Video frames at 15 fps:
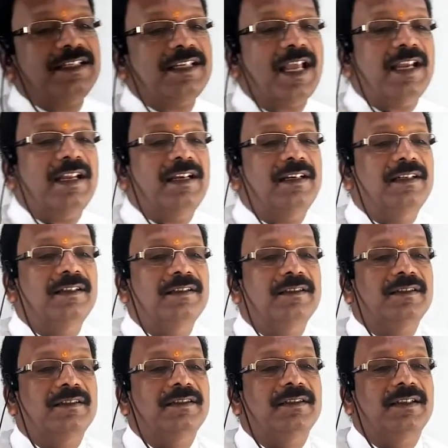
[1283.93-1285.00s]
N channel
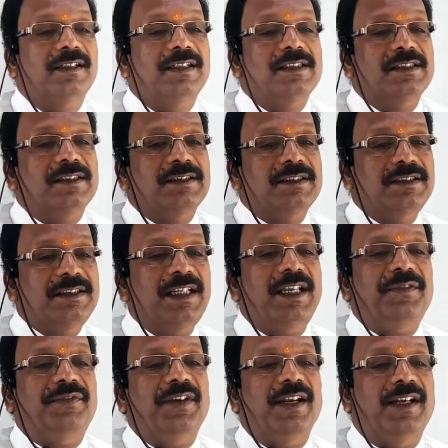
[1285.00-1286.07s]

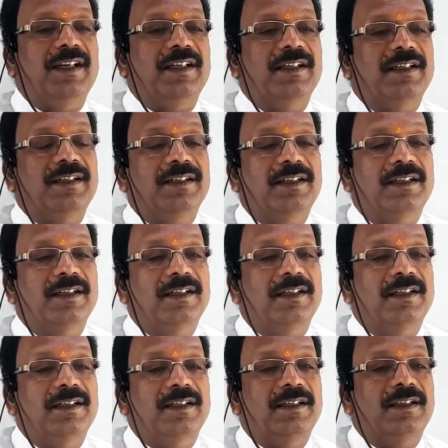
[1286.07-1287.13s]
JFET
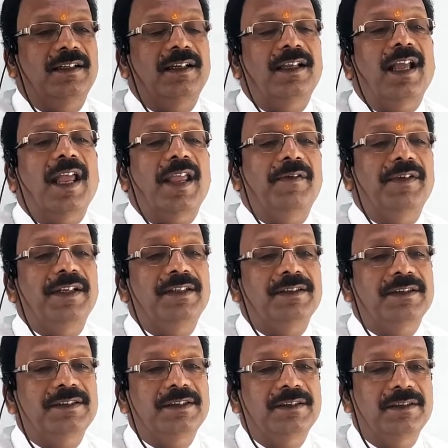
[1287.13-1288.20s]

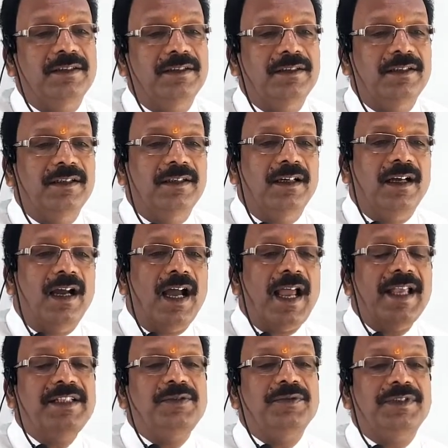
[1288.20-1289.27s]
having
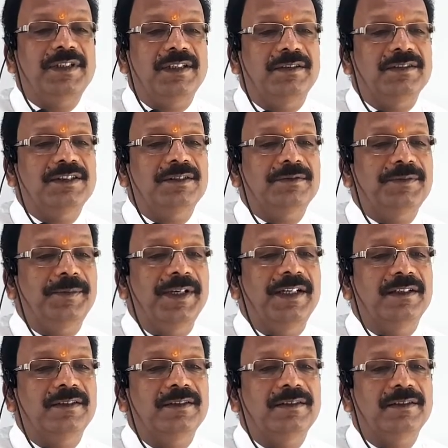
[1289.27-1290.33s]
high switching
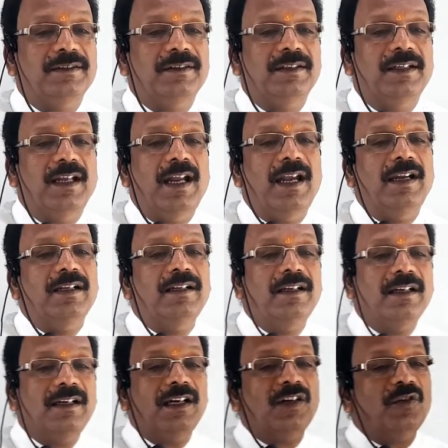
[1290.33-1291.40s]
speed
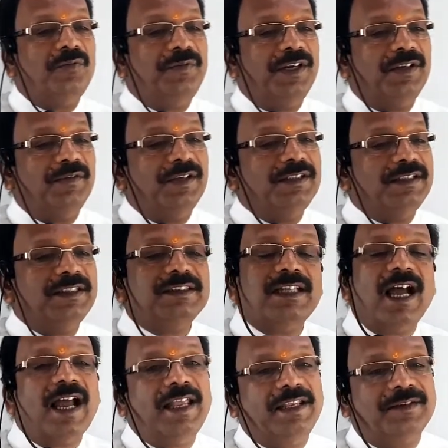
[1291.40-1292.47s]
and cutoff
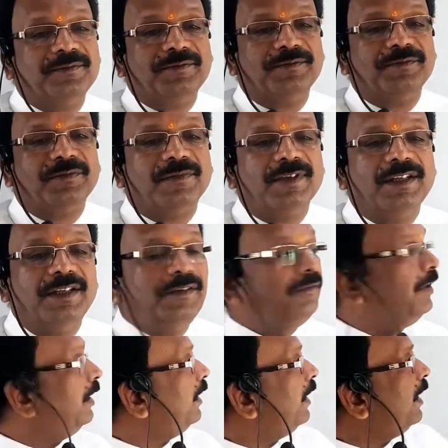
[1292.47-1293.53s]
frequency is high,
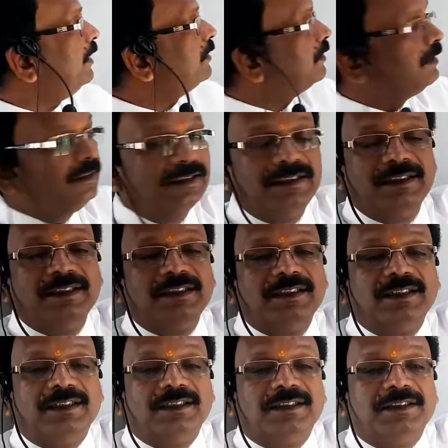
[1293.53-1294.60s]
whereas
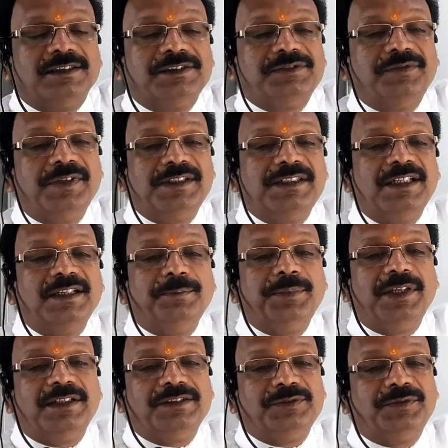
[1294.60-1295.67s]

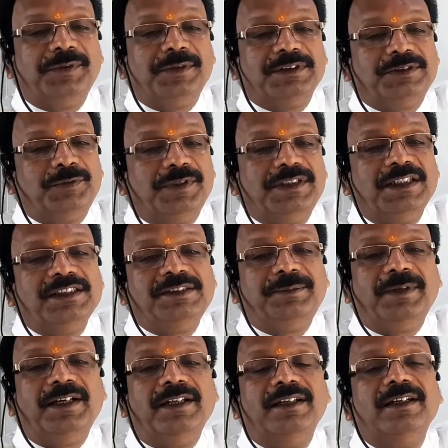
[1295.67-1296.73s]
switching
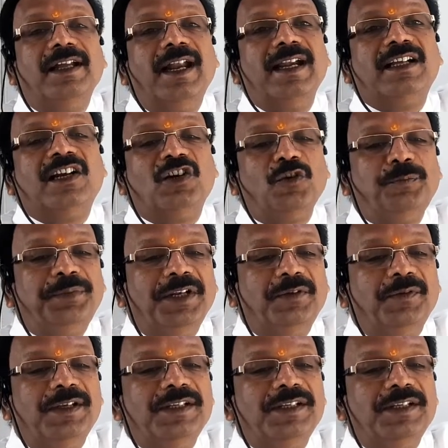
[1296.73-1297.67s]
speed and cutoff